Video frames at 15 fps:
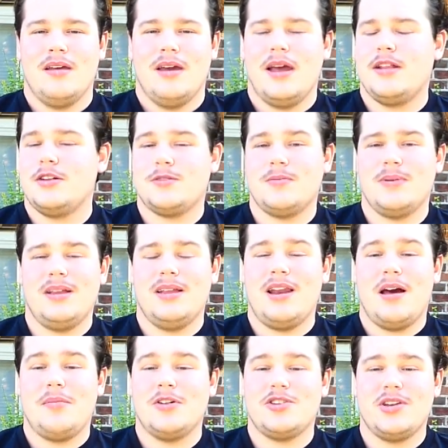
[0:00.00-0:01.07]
And there's really
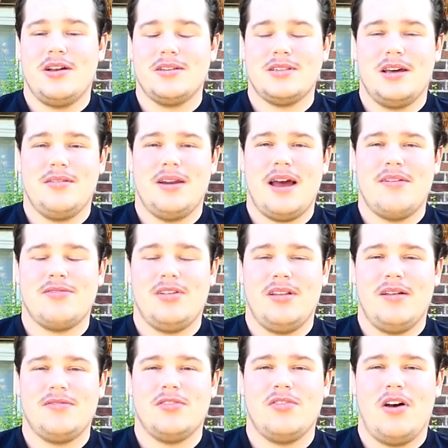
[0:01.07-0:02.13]
not much else I'm have to
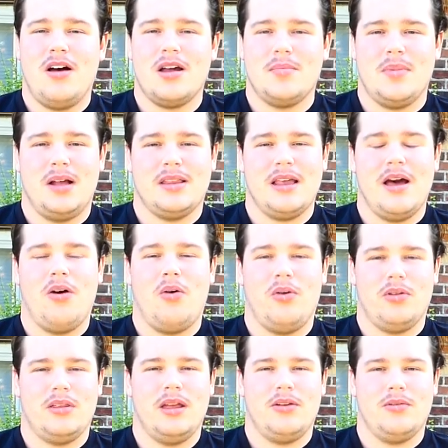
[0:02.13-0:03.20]
left to talk about that
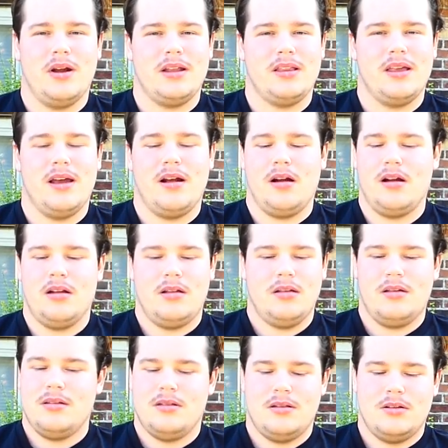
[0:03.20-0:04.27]
whole thing right there.
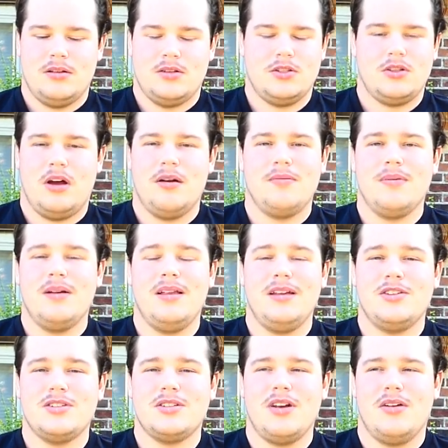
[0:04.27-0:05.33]
So I really
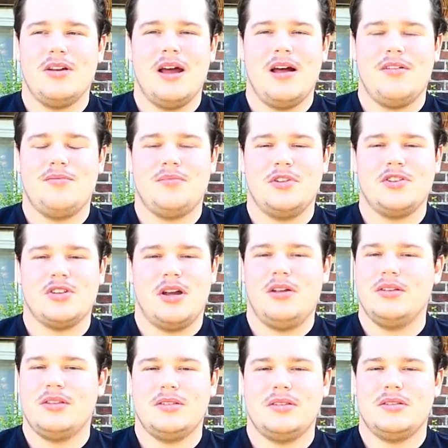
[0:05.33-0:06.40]
just don't have much
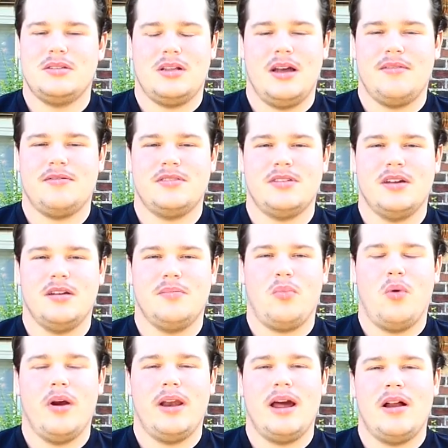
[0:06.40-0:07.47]
else left to
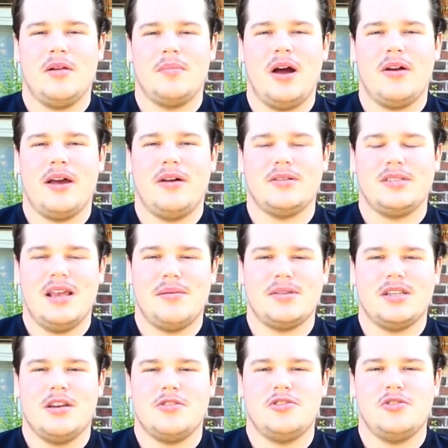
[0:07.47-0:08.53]
point out about how
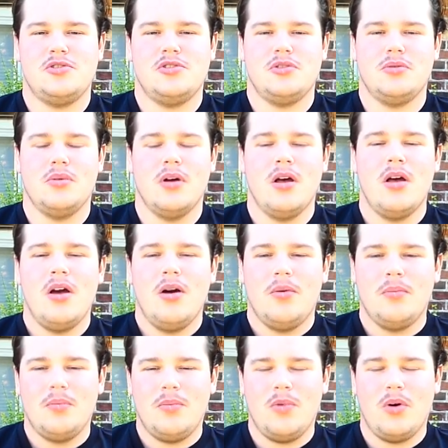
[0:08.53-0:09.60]
Samson and Choo
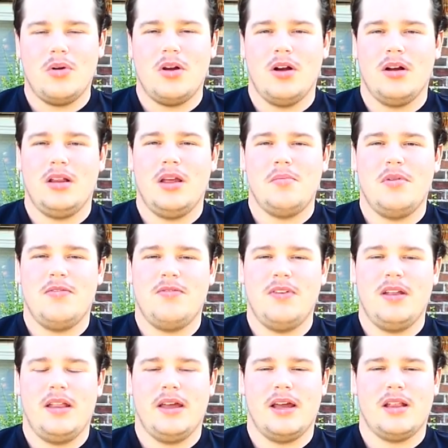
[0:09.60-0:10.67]
Choo will currently be
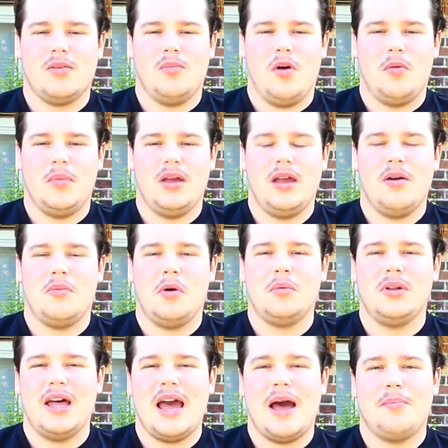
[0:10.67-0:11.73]
feeling at the moment and what
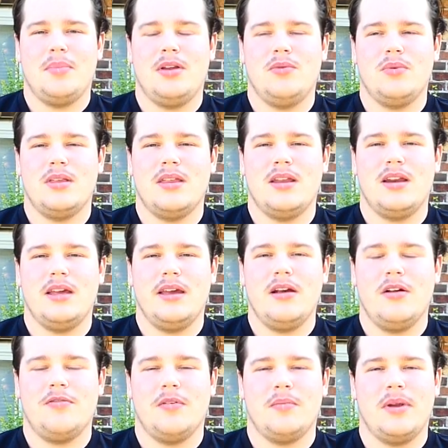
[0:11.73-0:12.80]
will happen within a
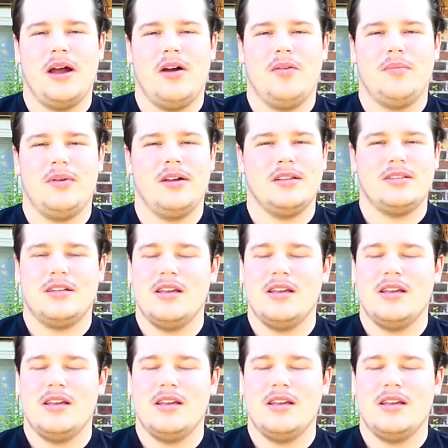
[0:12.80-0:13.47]
year from now, but